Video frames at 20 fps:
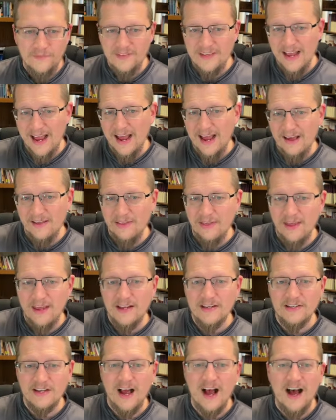
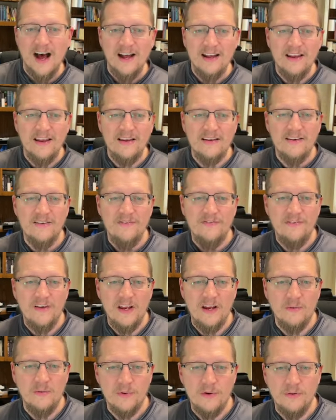is
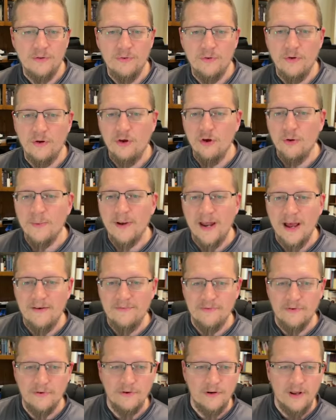undefeatable through human
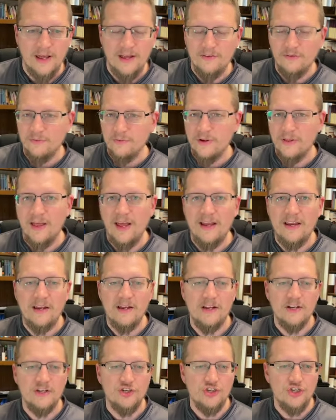effort, as
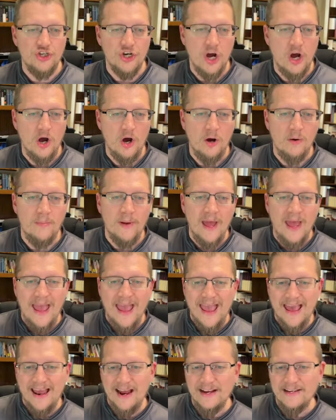related in Job
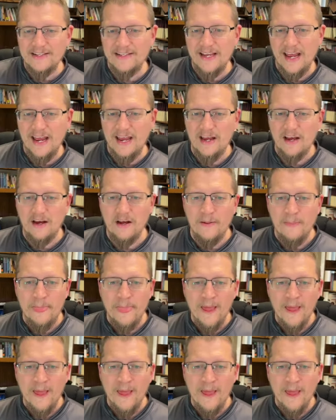and Isaiah.